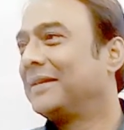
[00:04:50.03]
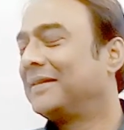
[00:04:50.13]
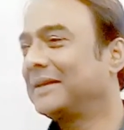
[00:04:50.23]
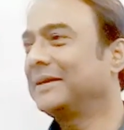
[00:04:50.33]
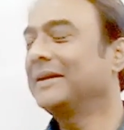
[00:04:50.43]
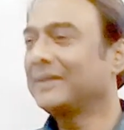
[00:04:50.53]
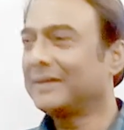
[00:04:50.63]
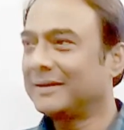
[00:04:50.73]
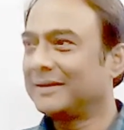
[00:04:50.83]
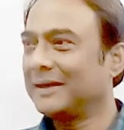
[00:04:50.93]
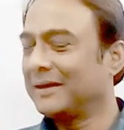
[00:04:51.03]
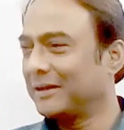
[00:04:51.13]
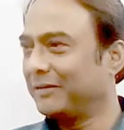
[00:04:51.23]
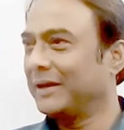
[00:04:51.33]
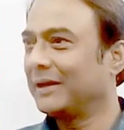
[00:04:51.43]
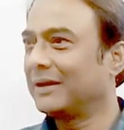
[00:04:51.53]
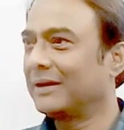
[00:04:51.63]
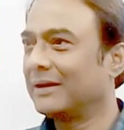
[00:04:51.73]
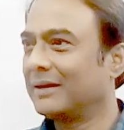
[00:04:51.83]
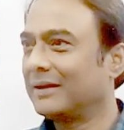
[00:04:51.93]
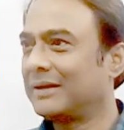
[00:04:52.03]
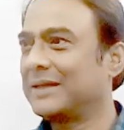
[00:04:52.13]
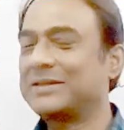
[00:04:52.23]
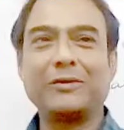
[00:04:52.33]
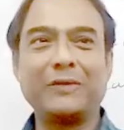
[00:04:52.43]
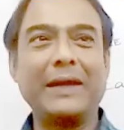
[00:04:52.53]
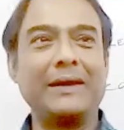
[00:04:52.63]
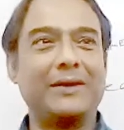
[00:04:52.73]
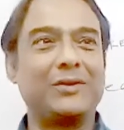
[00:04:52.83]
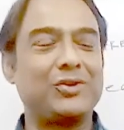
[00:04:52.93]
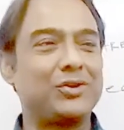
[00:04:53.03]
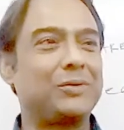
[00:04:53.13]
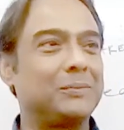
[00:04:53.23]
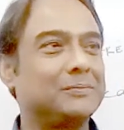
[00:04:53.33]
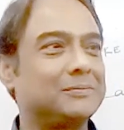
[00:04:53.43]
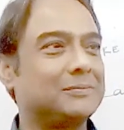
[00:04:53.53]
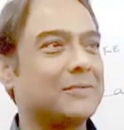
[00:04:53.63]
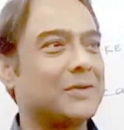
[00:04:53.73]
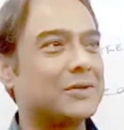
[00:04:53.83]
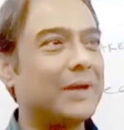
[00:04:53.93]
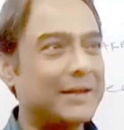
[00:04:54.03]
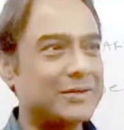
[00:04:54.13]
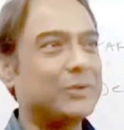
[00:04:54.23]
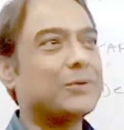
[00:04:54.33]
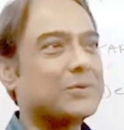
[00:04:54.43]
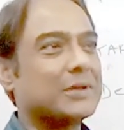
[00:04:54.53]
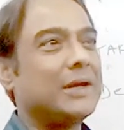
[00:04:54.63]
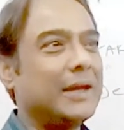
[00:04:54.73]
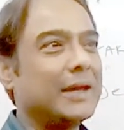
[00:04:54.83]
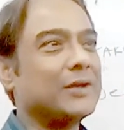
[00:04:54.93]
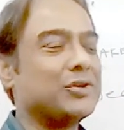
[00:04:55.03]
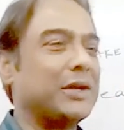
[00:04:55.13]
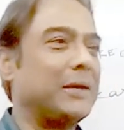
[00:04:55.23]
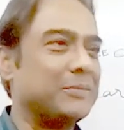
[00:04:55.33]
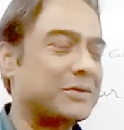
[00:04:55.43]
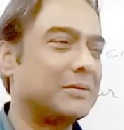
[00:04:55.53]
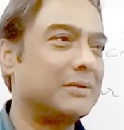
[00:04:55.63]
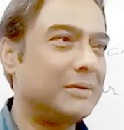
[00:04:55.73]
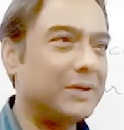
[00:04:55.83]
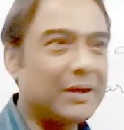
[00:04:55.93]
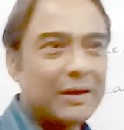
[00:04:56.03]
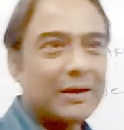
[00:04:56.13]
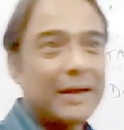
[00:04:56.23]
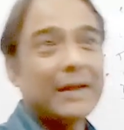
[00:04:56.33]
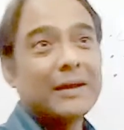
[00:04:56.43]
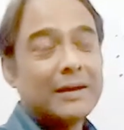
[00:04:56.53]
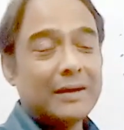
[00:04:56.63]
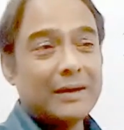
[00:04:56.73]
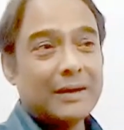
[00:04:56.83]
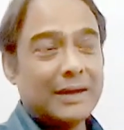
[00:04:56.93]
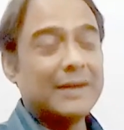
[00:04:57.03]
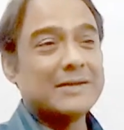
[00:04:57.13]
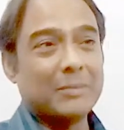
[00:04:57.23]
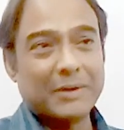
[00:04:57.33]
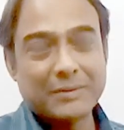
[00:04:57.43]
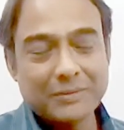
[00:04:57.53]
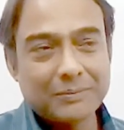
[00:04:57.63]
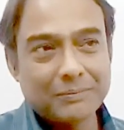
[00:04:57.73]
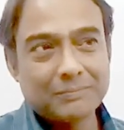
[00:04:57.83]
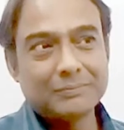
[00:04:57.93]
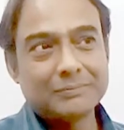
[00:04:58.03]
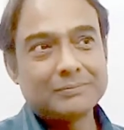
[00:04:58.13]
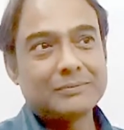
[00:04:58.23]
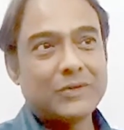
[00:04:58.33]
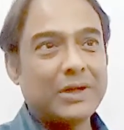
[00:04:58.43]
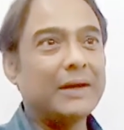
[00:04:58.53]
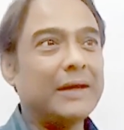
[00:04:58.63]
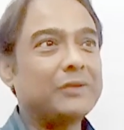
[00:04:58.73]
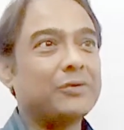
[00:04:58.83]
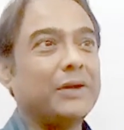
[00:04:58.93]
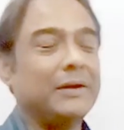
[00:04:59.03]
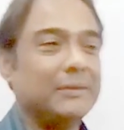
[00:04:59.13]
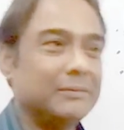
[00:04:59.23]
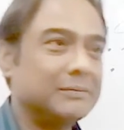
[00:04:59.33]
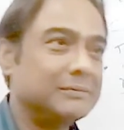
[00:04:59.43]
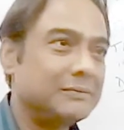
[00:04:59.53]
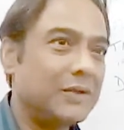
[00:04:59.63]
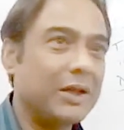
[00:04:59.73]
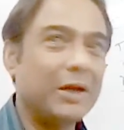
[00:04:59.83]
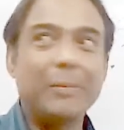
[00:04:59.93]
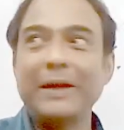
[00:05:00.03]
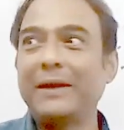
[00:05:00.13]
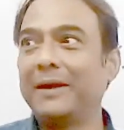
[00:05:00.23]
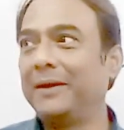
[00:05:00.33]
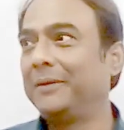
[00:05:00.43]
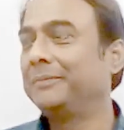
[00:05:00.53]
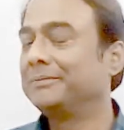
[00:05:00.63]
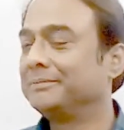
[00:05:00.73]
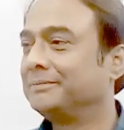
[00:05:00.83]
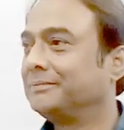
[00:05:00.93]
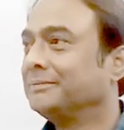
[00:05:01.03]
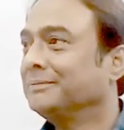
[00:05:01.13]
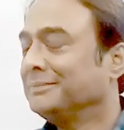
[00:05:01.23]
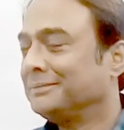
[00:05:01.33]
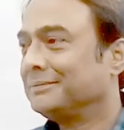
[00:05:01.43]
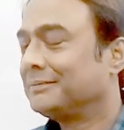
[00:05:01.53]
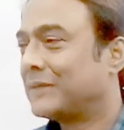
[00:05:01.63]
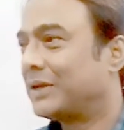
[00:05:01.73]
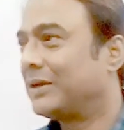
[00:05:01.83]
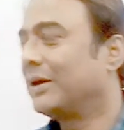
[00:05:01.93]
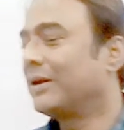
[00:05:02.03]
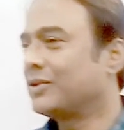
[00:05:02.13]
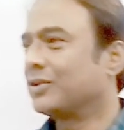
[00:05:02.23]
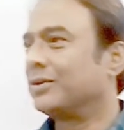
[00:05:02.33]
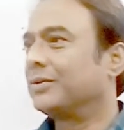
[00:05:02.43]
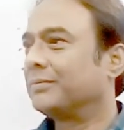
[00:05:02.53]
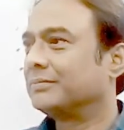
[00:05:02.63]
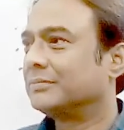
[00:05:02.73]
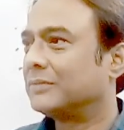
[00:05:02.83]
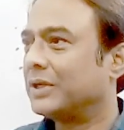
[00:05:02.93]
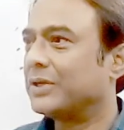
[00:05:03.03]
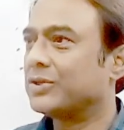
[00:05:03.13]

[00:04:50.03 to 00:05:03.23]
They think they are giving a test of English. So let's use English names. Dear Elizabeth, dear Catherine, Dear Betty, dear Richard, dear